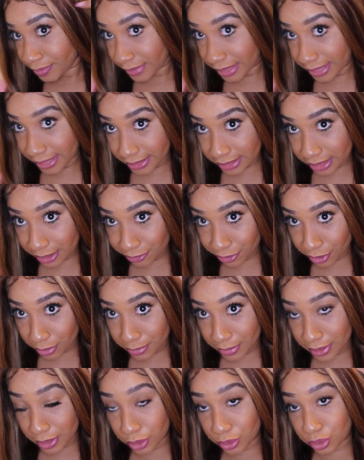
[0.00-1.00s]
easy for
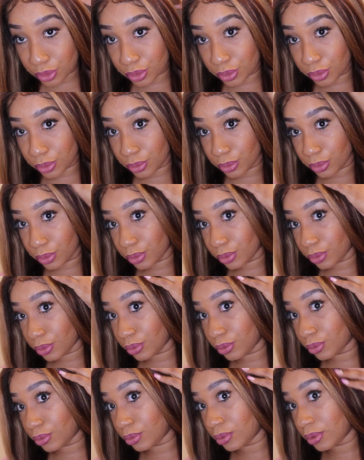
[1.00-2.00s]
me
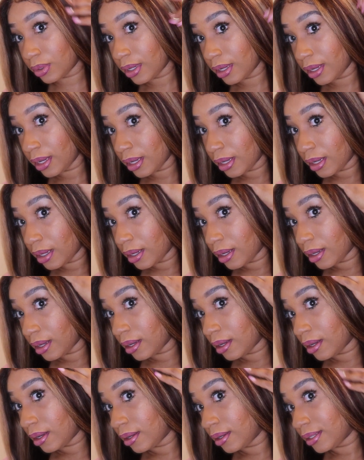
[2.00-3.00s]
to
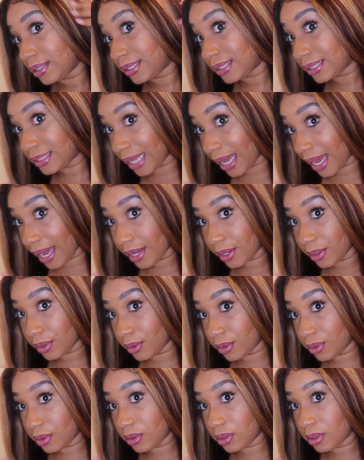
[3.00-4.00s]

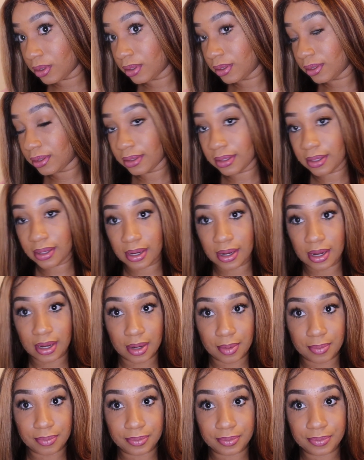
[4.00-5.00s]
style.
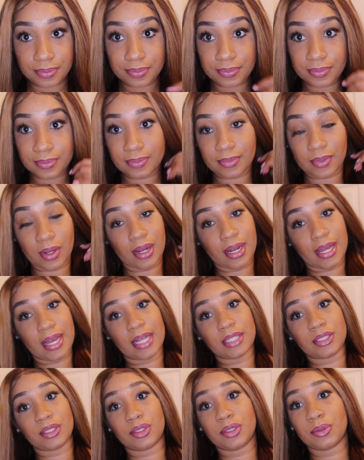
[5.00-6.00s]
All I
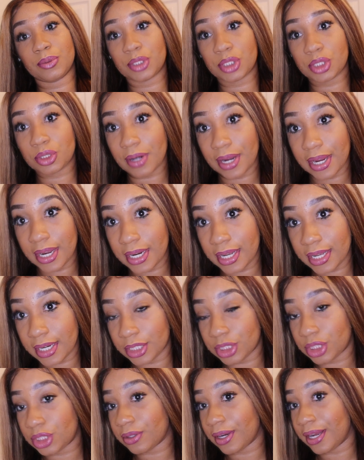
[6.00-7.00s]
had to do was straighten it.
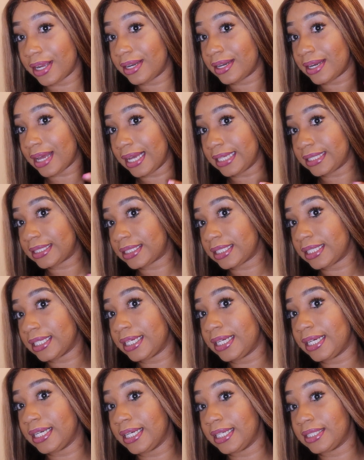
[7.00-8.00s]
It straightened
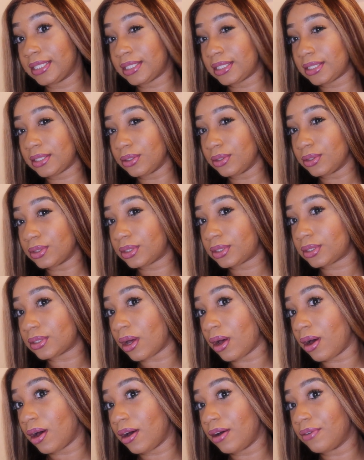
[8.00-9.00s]
nicely. It's still
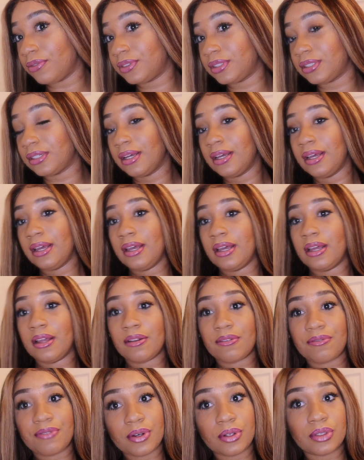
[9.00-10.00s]
soft.
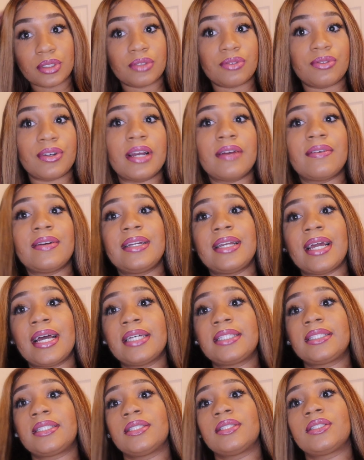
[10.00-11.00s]
It feels very
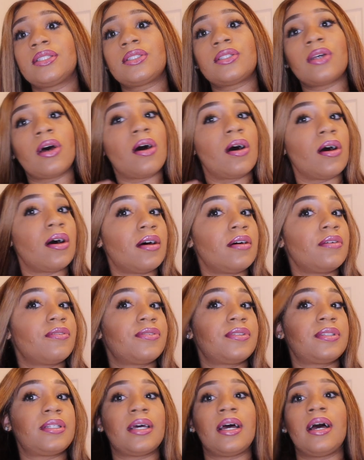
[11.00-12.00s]
nice and
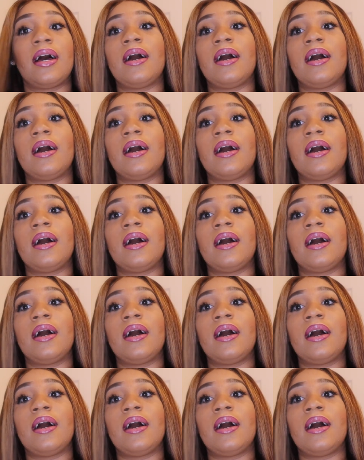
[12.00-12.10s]
soft.